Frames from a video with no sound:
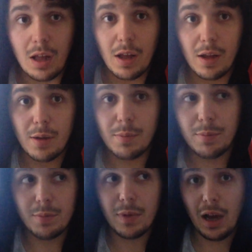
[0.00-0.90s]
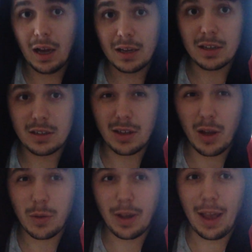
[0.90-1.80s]
Um, an a
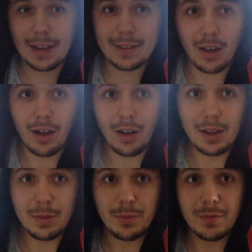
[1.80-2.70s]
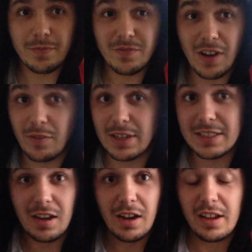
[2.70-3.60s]
okay time, very
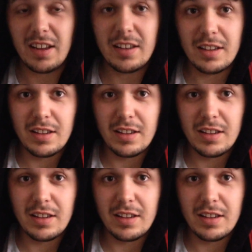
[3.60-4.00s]
tired.